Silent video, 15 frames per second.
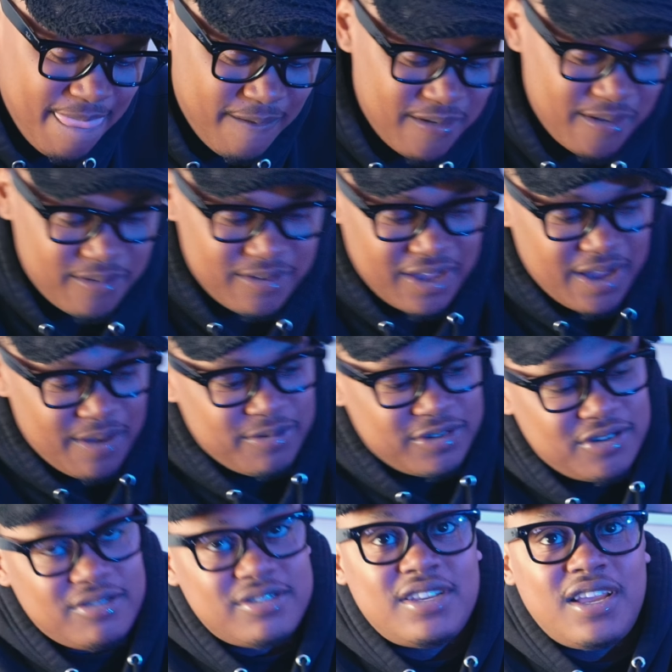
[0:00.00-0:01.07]
Yep, camera's
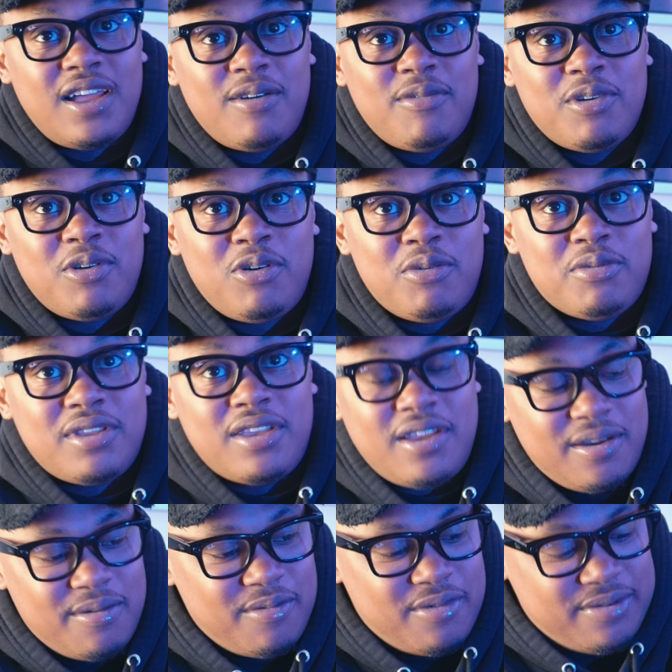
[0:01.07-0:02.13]
on top. We're going with the
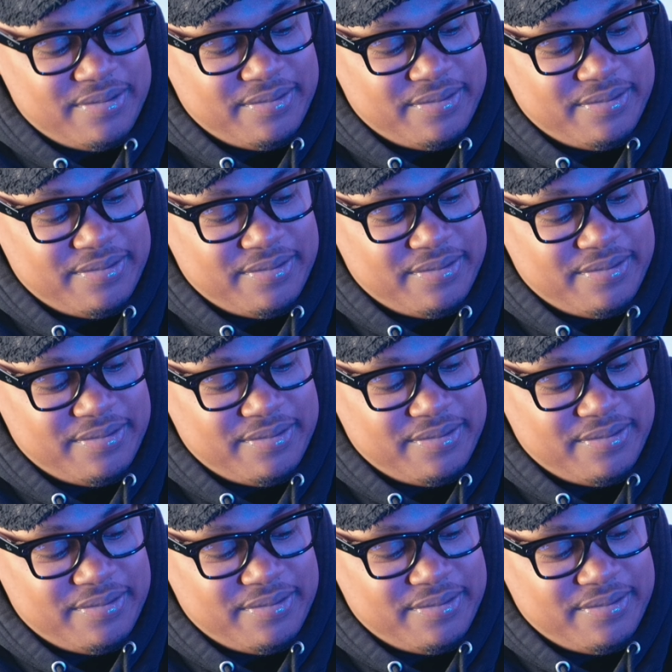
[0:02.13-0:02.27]
camera.